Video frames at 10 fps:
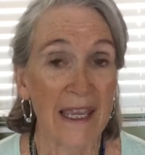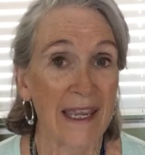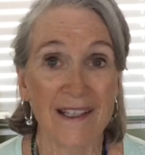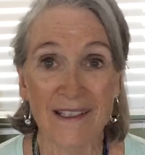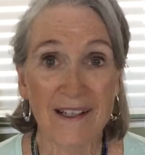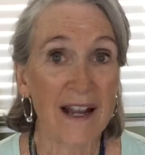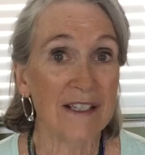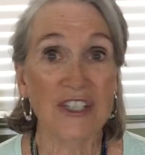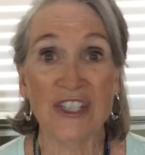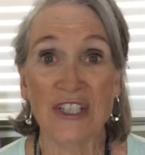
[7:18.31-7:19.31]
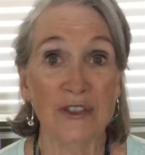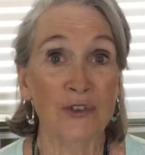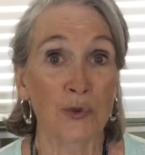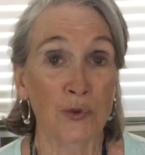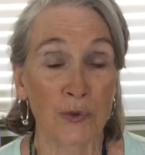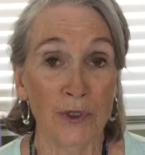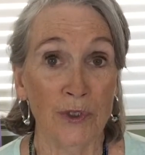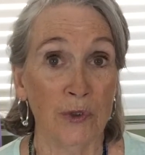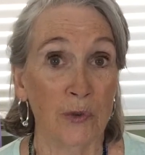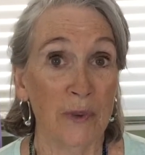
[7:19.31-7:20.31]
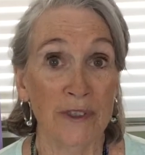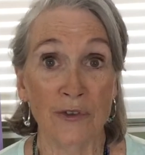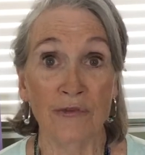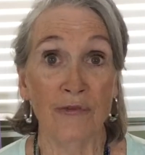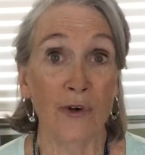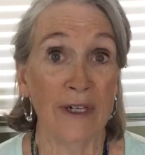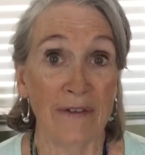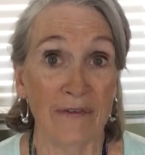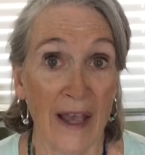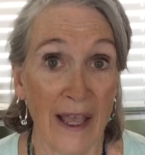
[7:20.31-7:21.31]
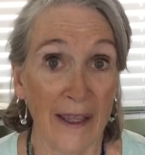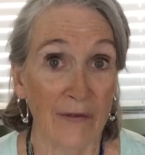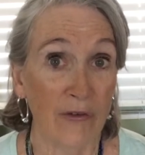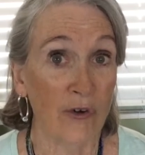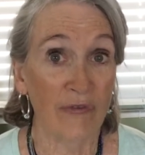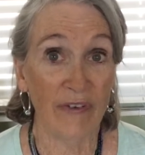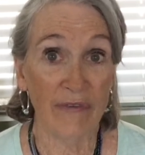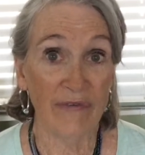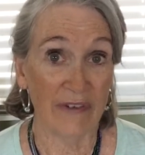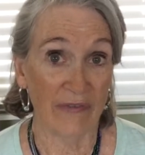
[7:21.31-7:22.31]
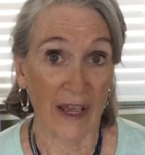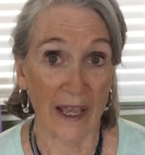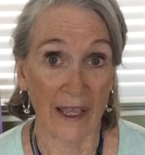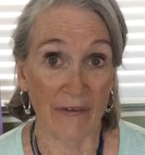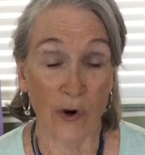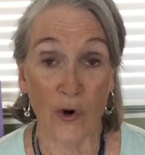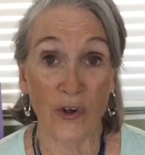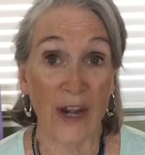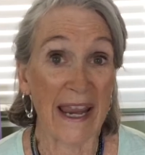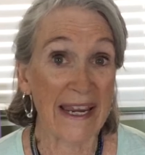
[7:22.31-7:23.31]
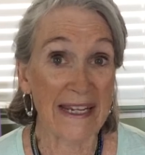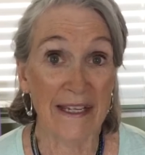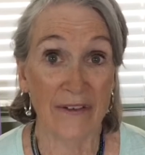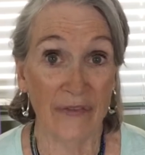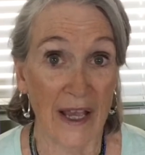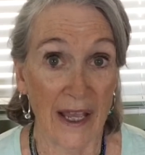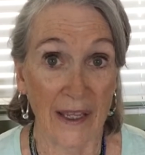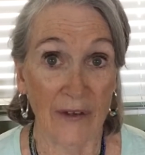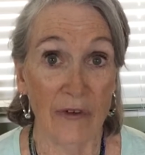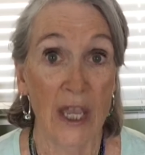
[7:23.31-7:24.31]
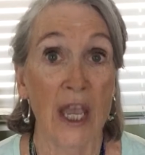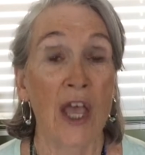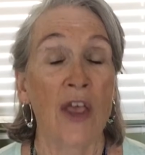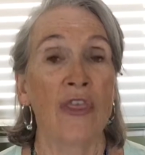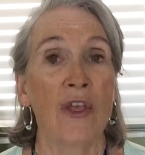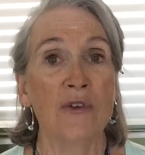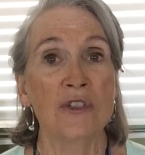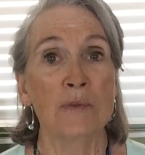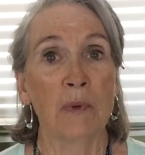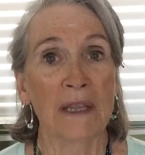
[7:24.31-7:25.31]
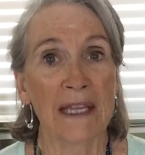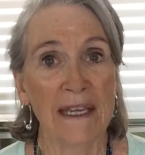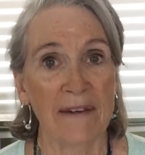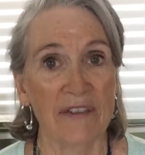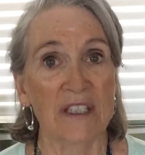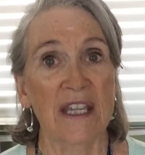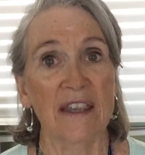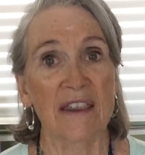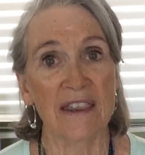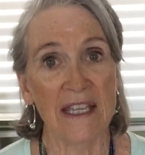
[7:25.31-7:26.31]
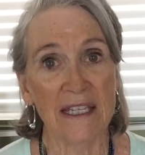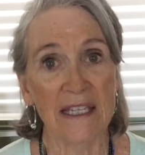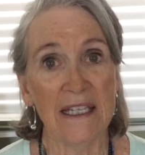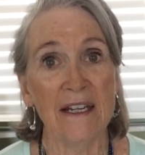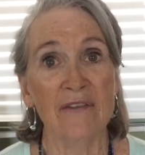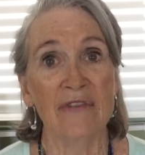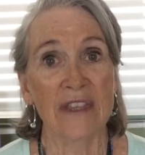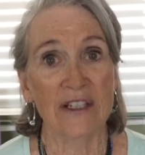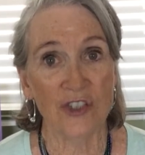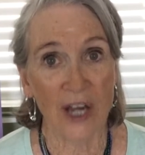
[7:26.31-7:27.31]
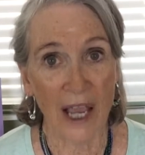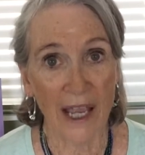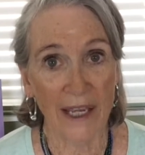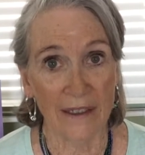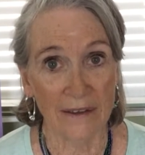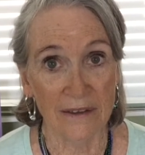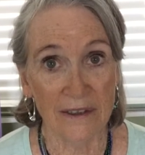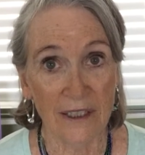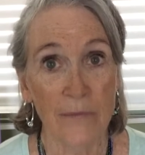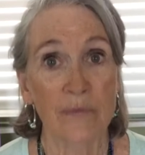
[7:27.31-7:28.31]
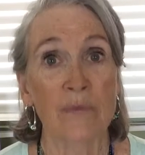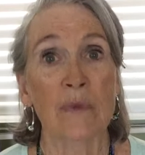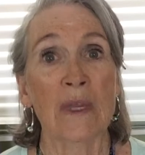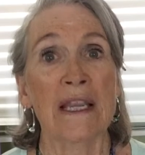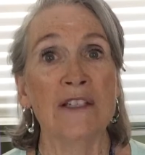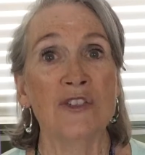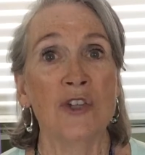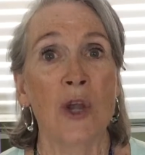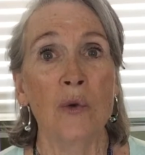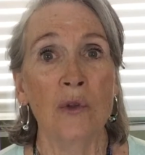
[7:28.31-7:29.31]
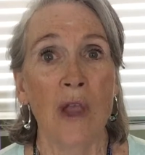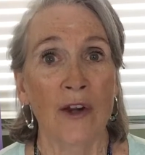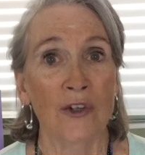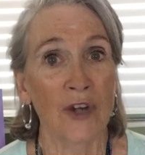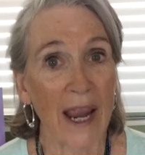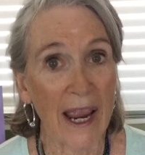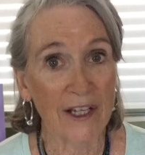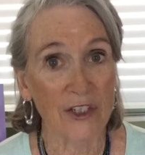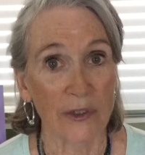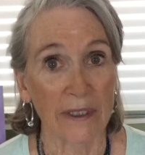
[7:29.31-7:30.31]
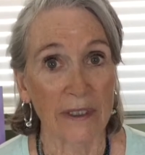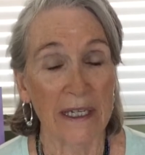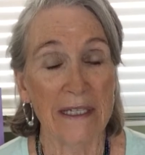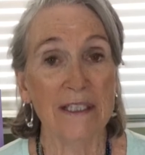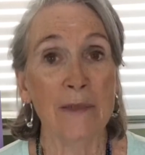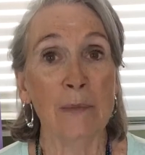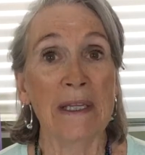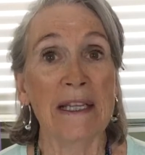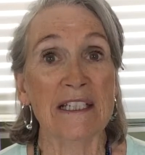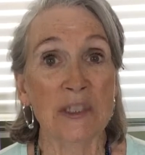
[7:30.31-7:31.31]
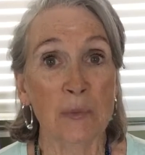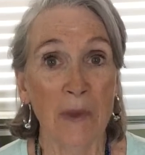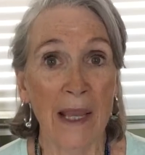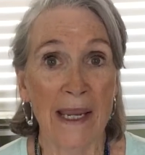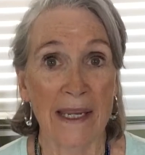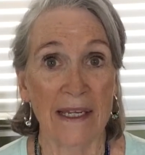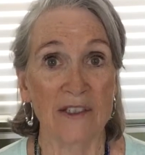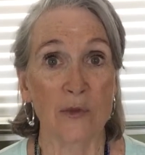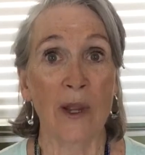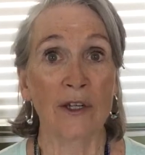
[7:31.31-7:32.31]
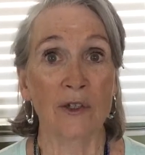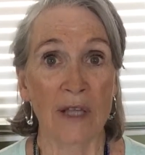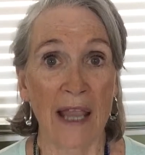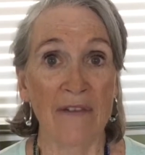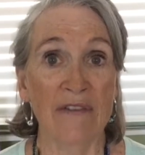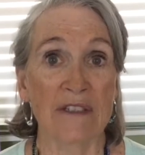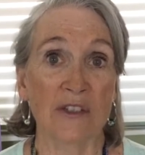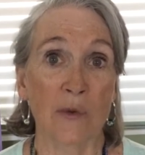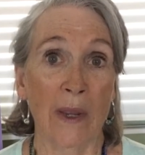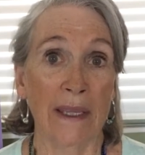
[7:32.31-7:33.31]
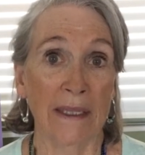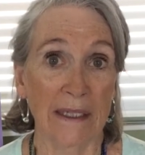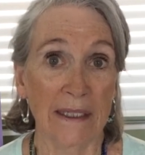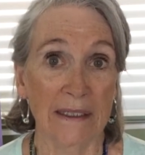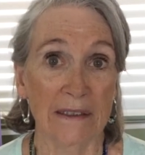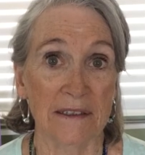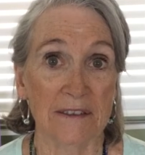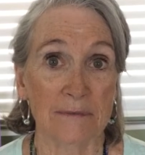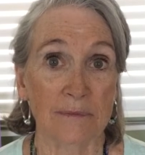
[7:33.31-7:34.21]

it's not still true when you're 45 or 55 or 85. Those beliefs, the thinking of the child, is no longer accurate. It simply explains why your life is the way it is.